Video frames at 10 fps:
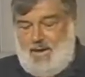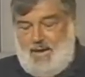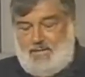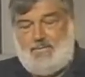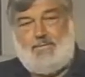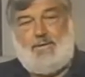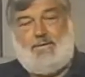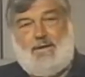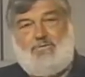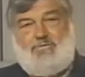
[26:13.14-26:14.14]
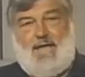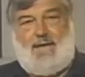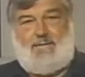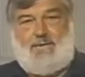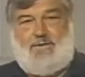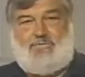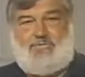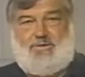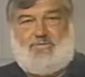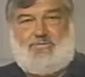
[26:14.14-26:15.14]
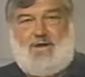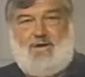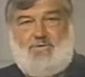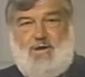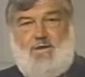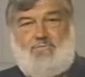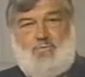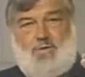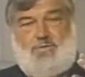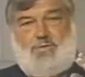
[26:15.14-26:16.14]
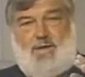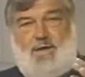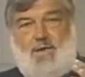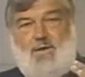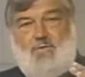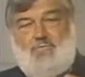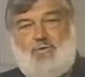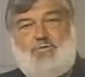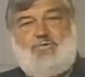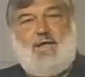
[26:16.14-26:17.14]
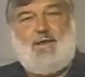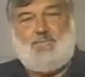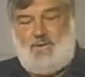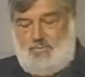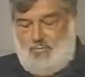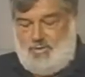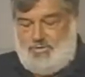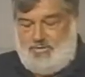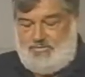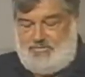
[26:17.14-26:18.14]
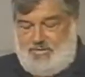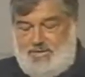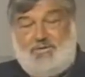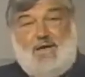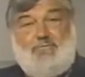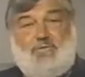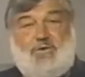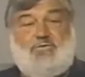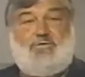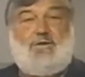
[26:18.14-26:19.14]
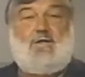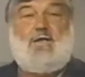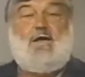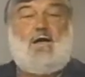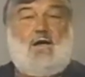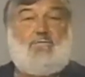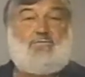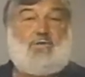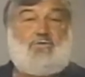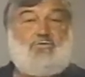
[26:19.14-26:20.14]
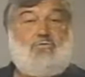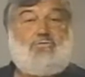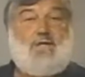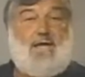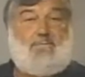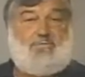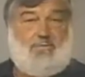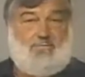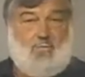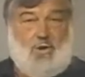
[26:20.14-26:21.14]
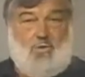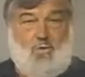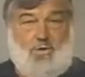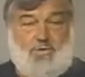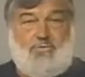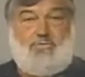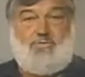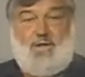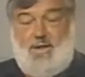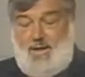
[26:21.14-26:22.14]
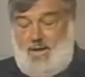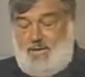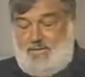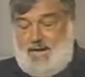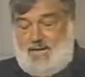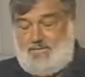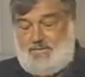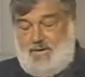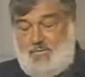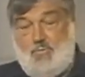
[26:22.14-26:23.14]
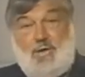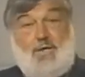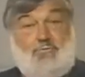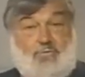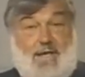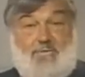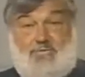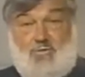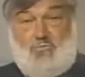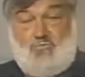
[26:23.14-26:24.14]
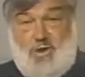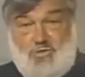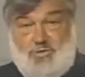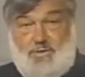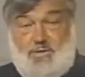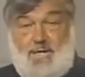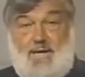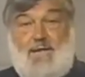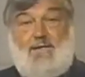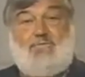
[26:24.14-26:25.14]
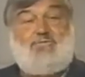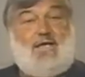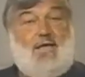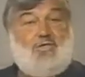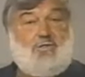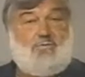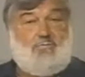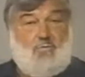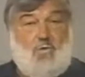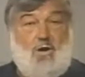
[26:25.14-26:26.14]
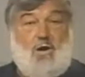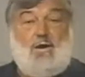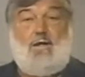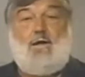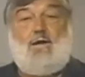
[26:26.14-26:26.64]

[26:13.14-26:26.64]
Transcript: Let's at least start off with the first element, which is the definition of the 2 types of work orders that we addressed originally in section 4